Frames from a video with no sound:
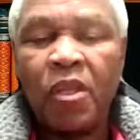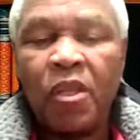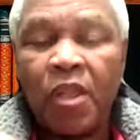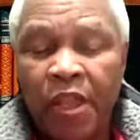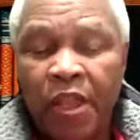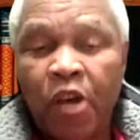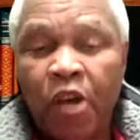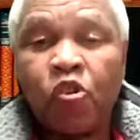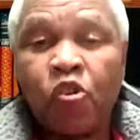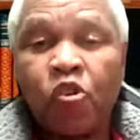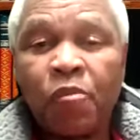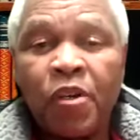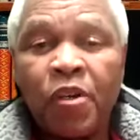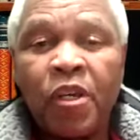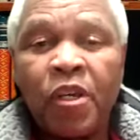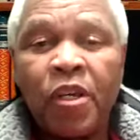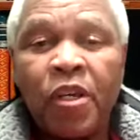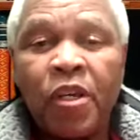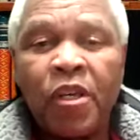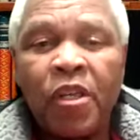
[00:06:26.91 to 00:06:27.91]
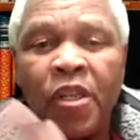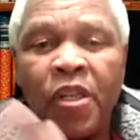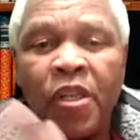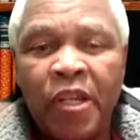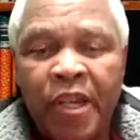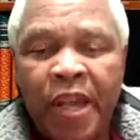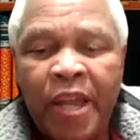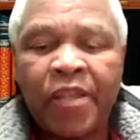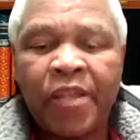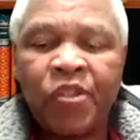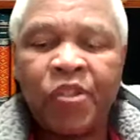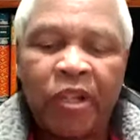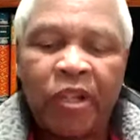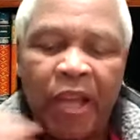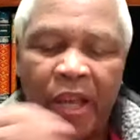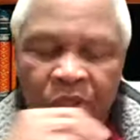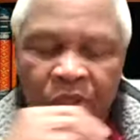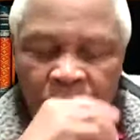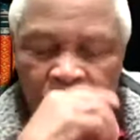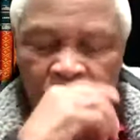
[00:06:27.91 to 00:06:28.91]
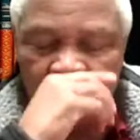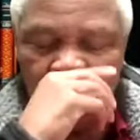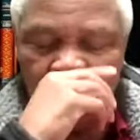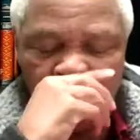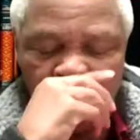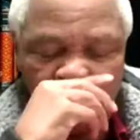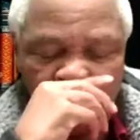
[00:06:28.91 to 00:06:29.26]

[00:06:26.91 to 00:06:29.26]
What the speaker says: That will be the next class.